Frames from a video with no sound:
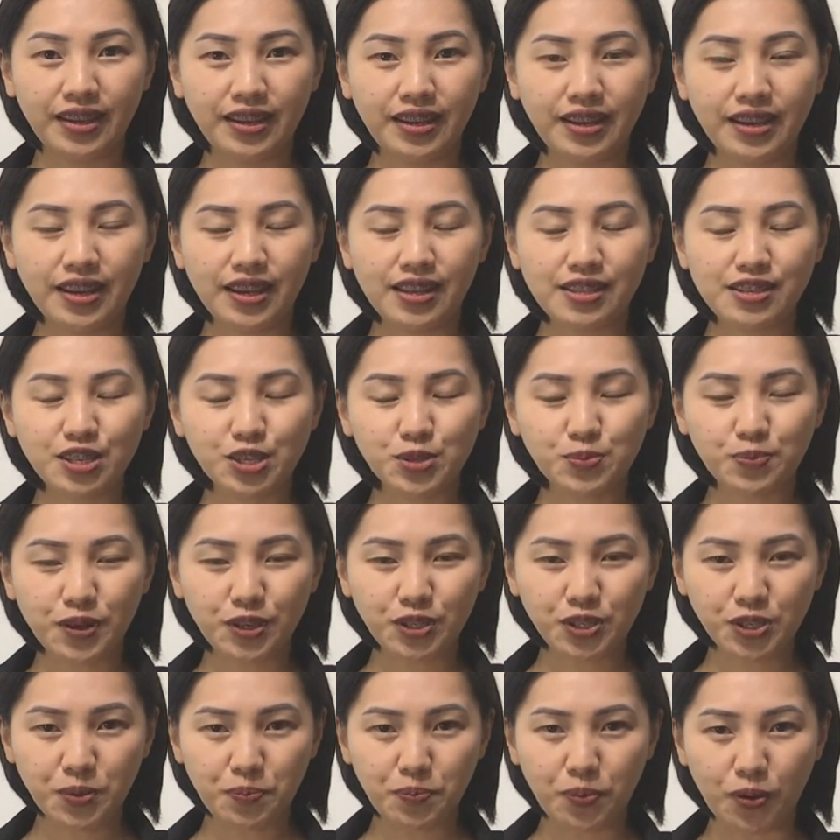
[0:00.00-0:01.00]
In this
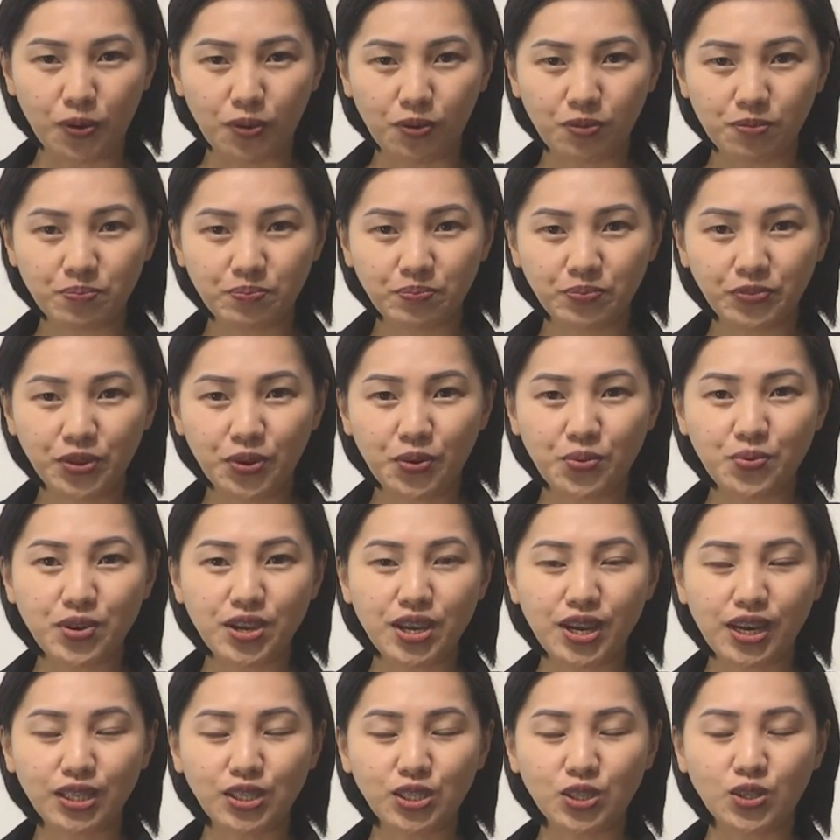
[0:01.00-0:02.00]
principle, we
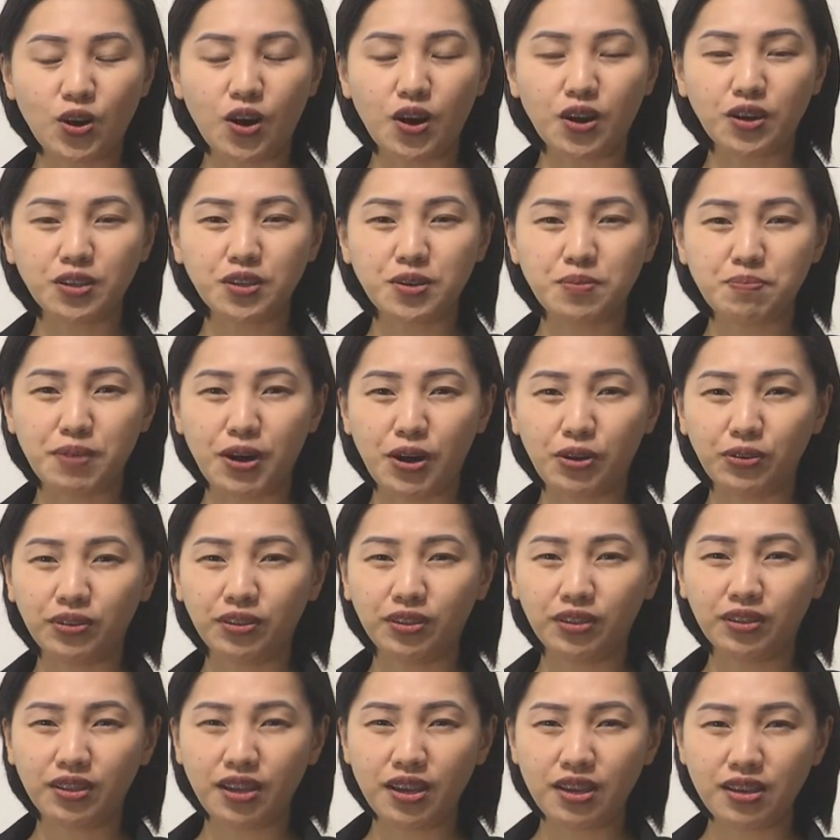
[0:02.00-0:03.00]
had talked about
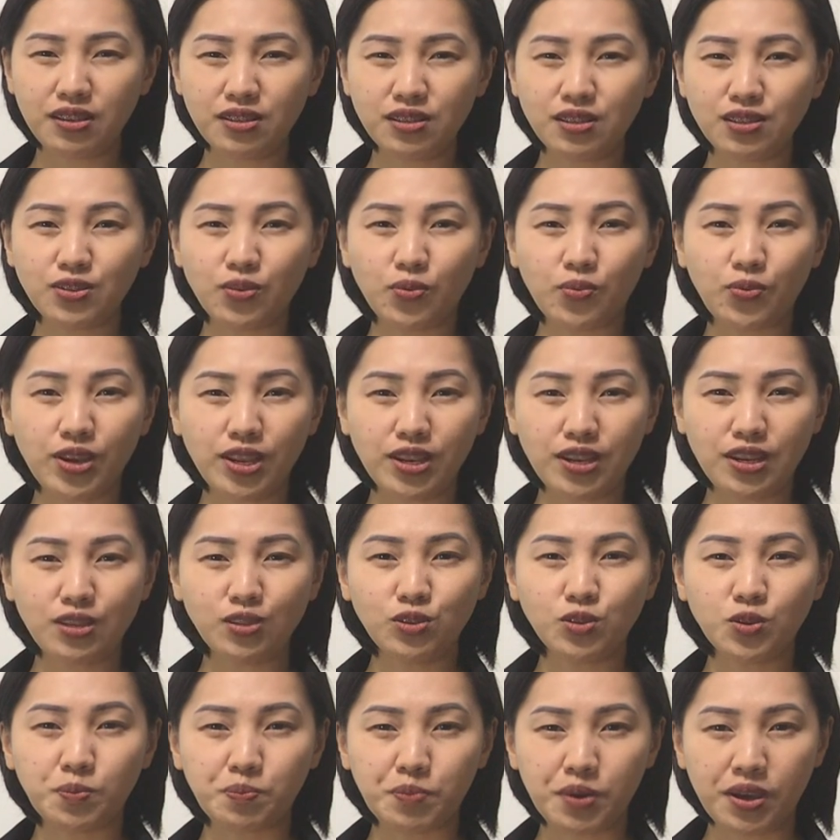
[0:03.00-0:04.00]
things we need
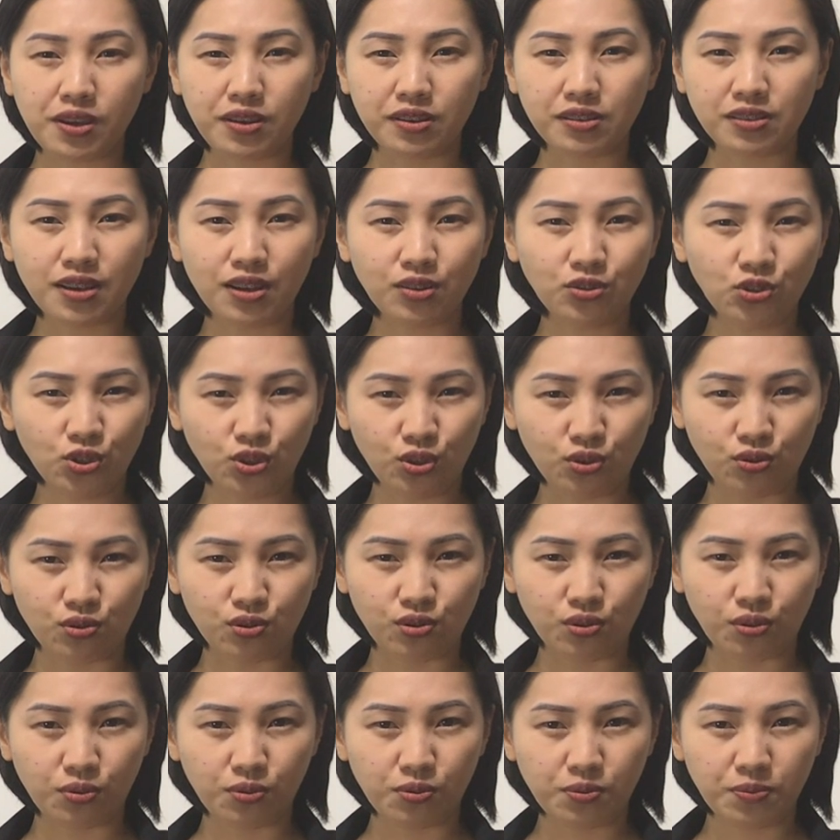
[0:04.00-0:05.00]
to pay attention
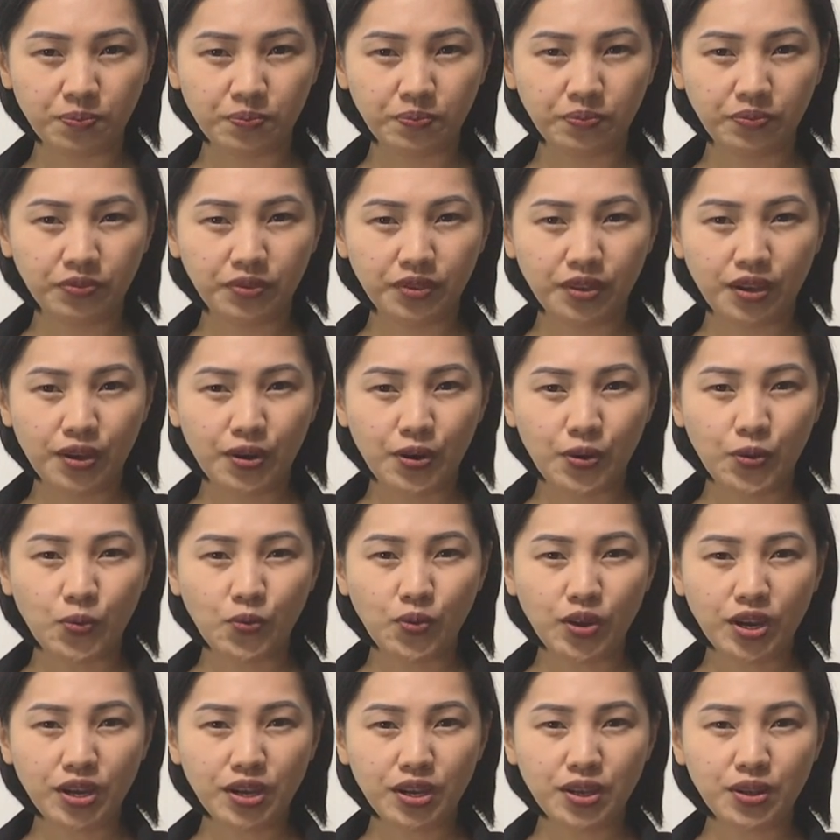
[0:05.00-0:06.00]
to
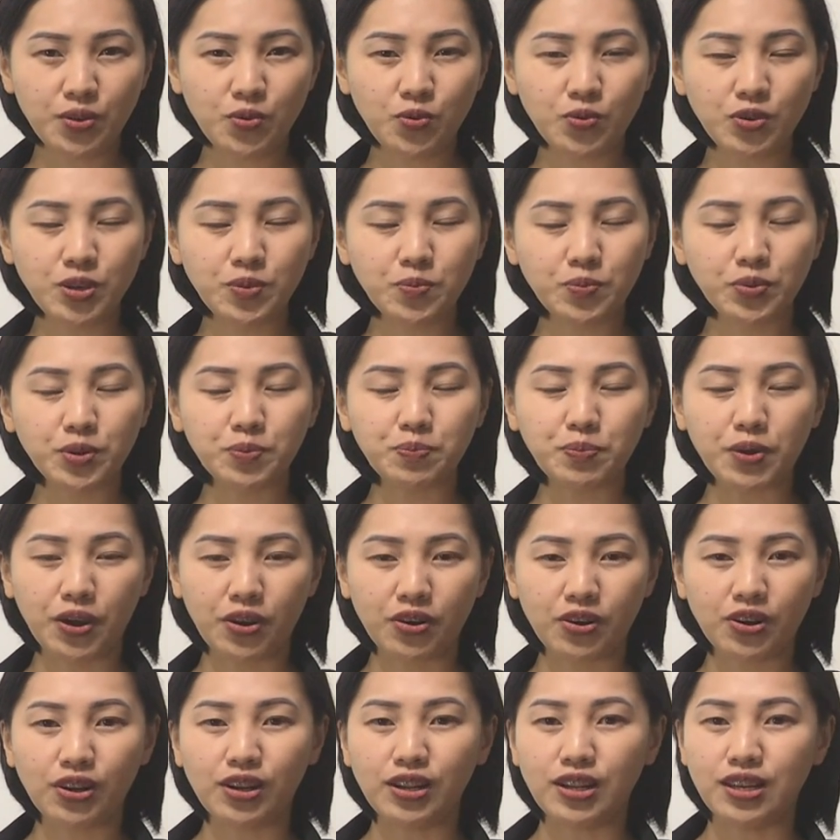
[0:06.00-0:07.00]
when we prepare
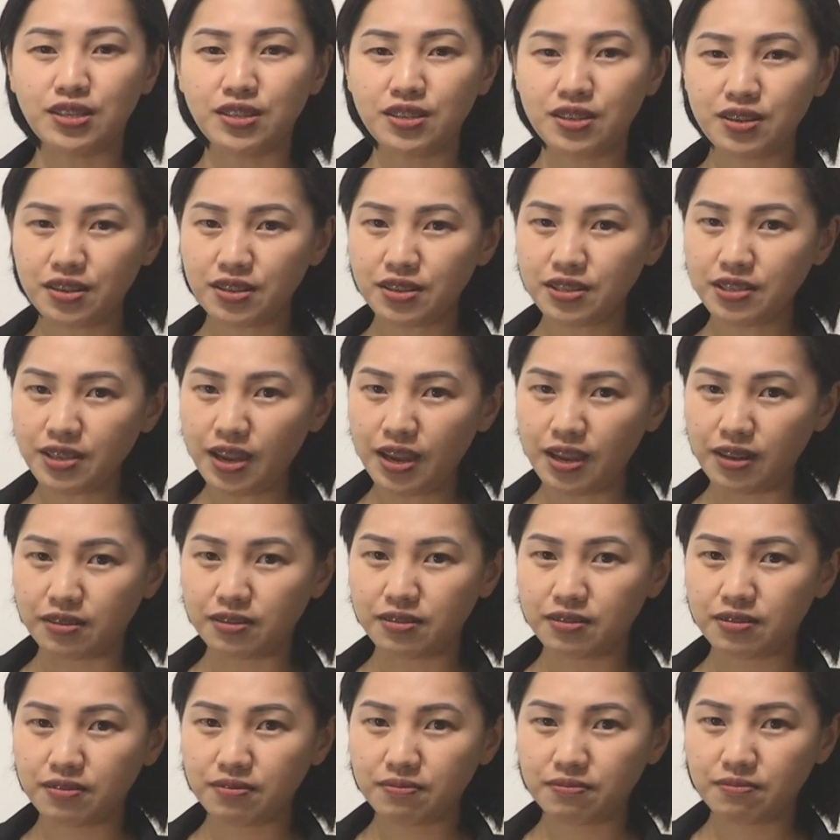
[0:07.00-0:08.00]
our lesson content,
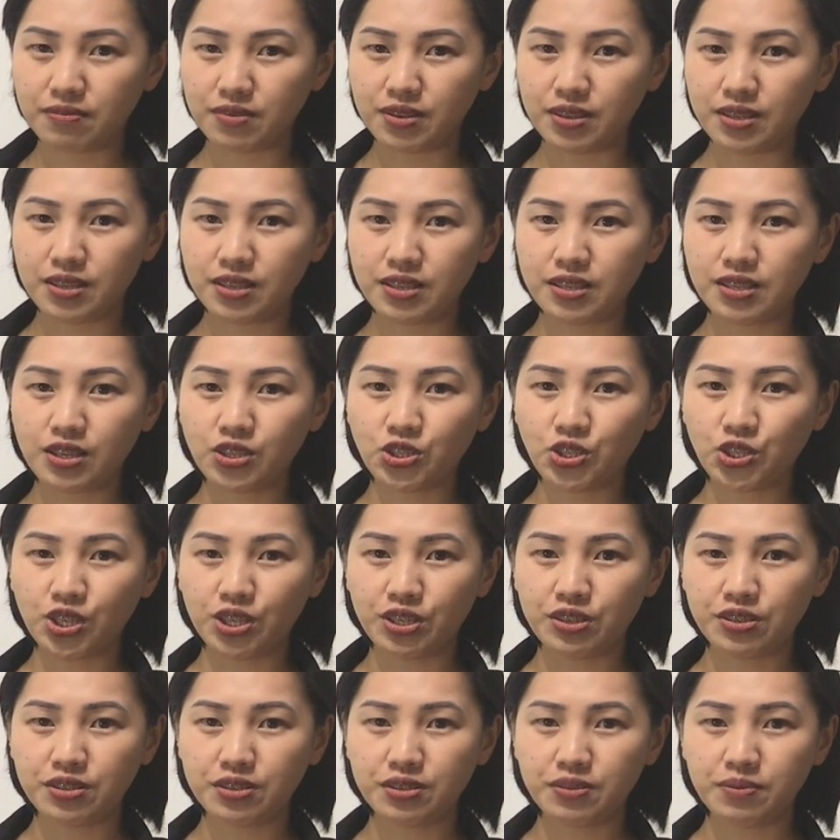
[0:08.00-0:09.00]
such
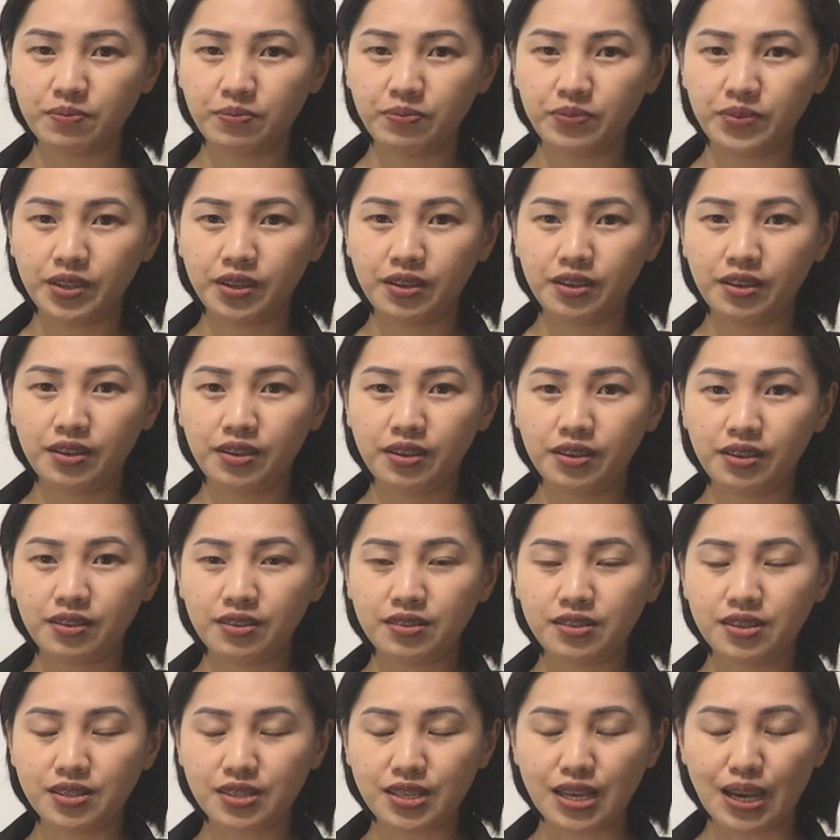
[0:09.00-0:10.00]
as the
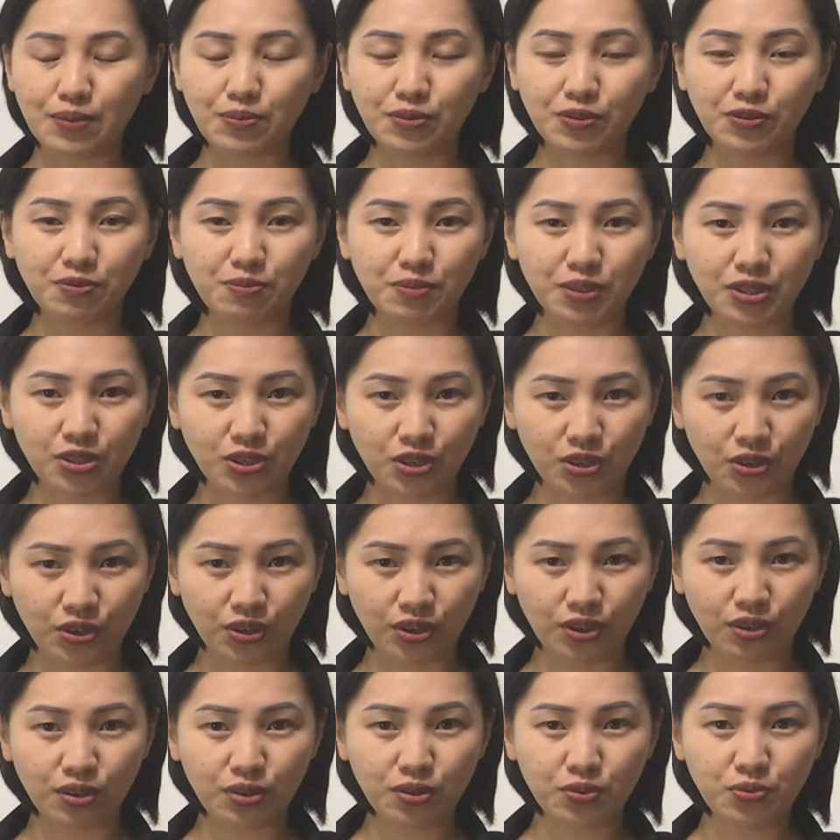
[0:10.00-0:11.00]
type of
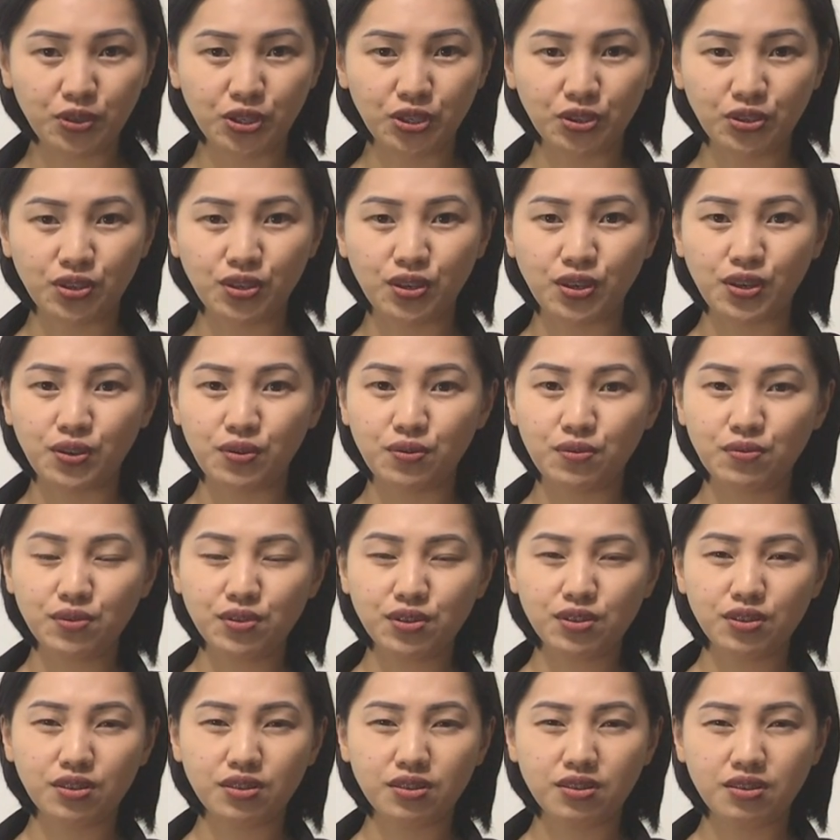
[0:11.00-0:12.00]
material we should
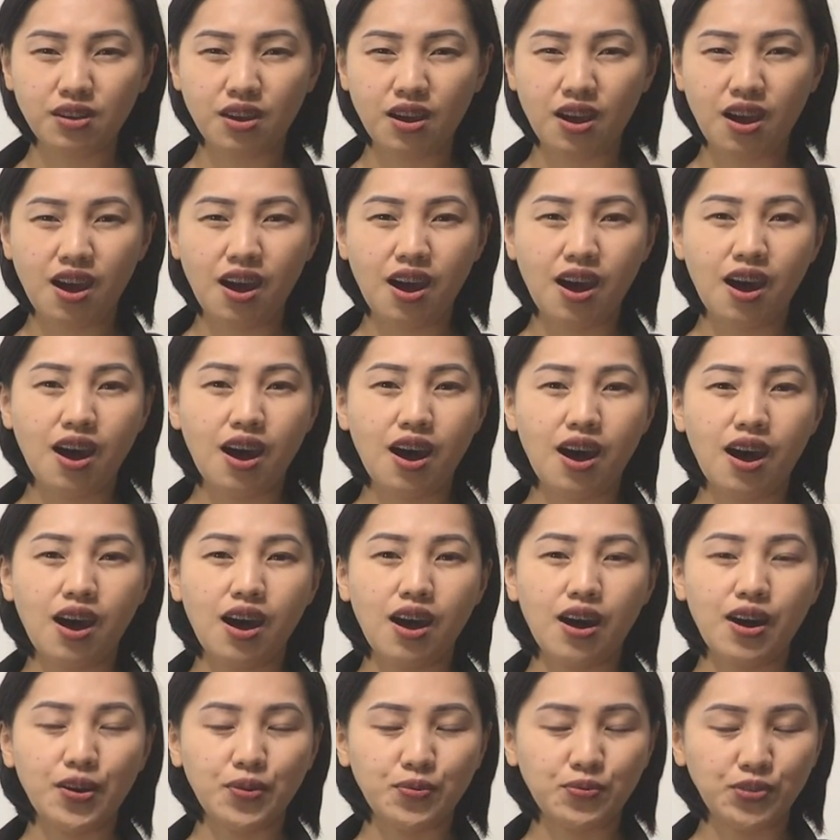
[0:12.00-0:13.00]
use,
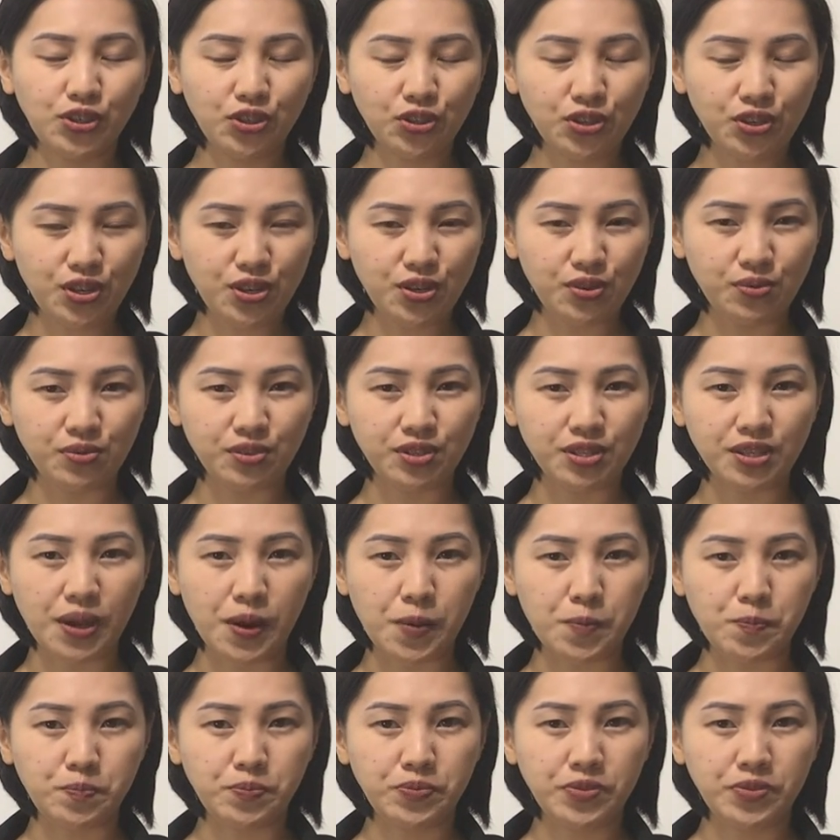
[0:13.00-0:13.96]
how we should use them,